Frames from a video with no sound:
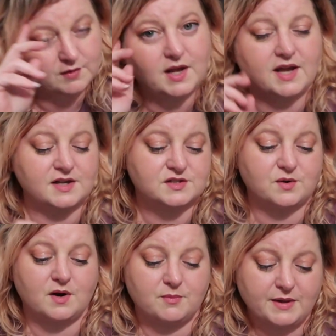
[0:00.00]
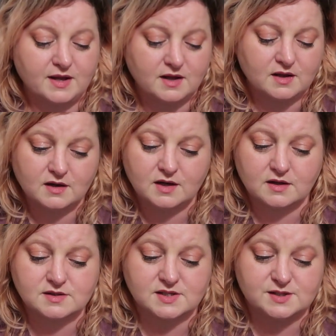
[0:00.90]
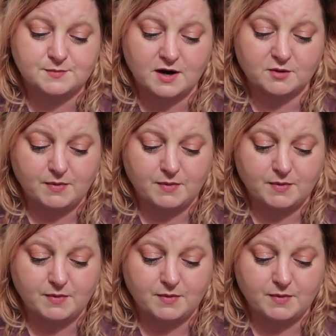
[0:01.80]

Okay, so our pen is inspired